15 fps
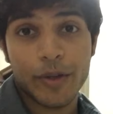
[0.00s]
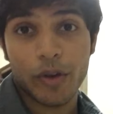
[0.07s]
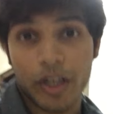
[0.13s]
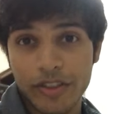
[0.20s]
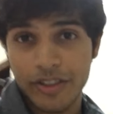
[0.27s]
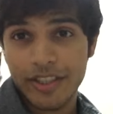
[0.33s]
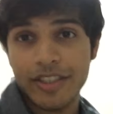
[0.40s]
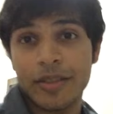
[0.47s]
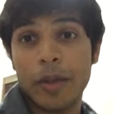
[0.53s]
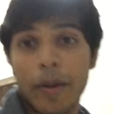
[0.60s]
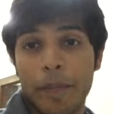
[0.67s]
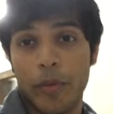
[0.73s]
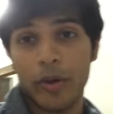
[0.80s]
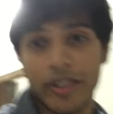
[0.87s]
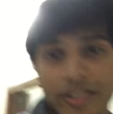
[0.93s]
launched this
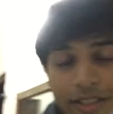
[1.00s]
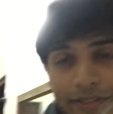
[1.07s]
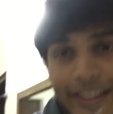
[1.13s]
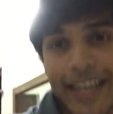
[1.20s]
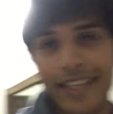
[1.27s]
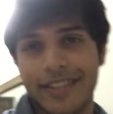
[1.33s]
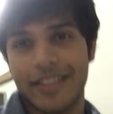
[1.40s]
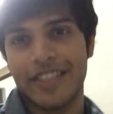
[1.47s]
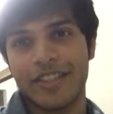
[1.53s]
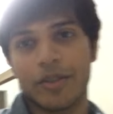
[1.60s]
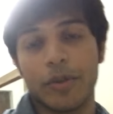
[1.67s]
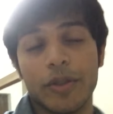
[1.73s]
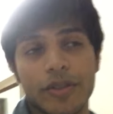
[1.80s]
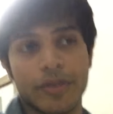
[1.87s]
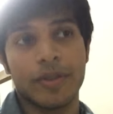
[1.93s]
progressive calisthenics
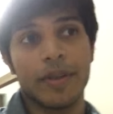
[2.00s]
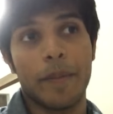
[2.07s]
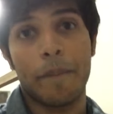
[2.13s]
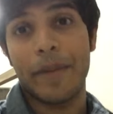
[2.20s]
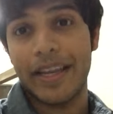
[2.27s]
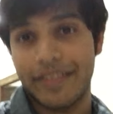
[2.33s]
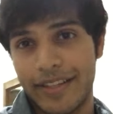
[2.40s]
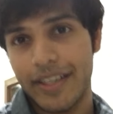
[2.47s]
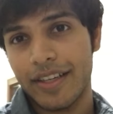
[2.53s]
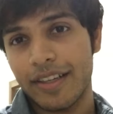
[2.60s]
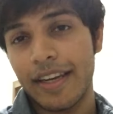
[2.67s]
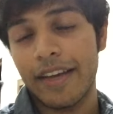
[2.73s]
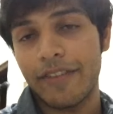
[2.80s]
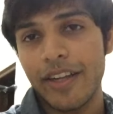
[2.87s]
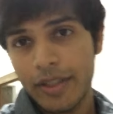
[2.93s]
course, basic
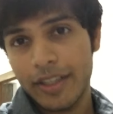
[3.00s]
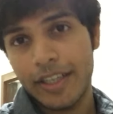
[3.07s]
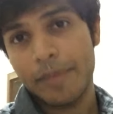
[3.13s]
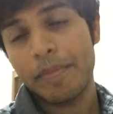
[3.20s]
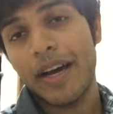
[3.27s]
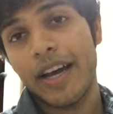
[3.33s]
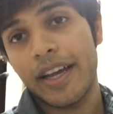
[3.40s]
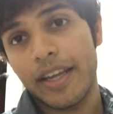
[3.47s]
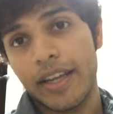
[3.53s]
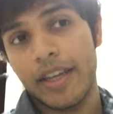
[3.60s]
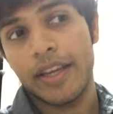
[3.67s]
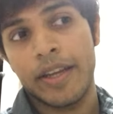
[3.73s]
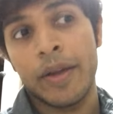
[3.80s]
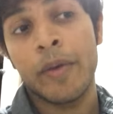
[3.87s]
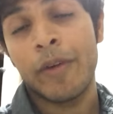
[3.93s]
level, in
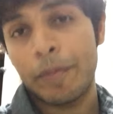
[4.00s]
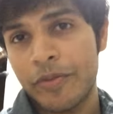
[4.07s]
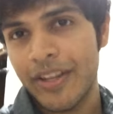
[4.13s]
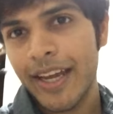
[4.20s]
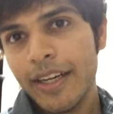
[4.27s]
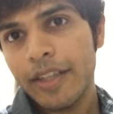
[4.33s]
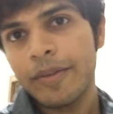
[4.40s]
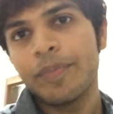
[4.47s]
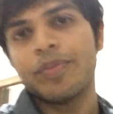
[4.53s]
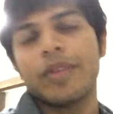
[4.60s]
my website.